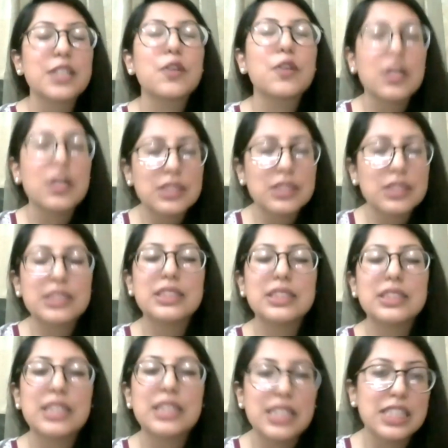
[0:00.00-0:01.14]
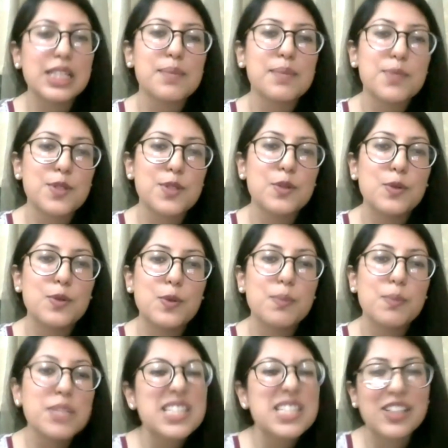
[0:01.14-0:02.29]
constantly keeps you
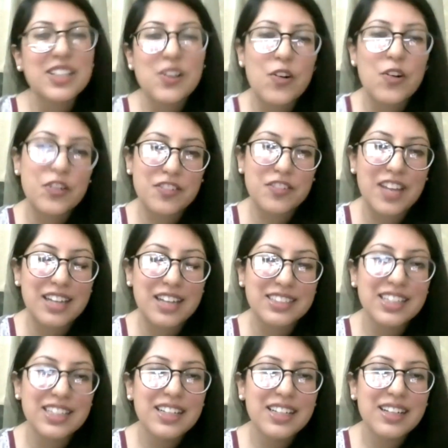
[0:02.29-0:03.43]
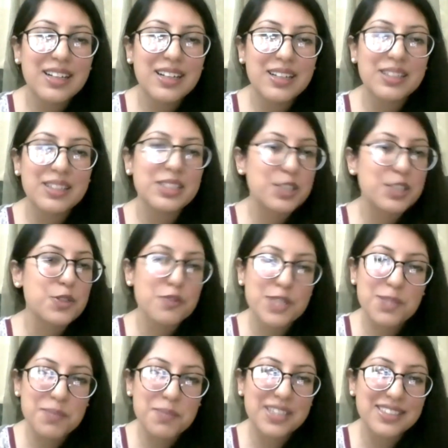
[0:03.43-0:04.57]
missing a lot of that, that you've
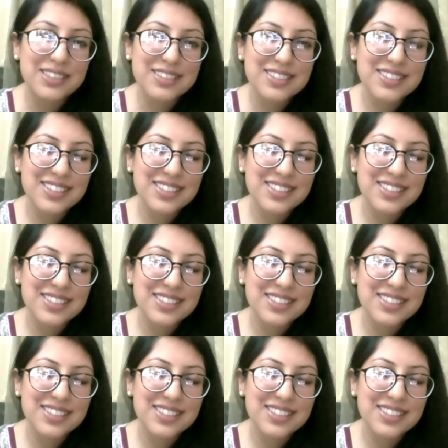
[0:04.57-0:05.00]
experienced.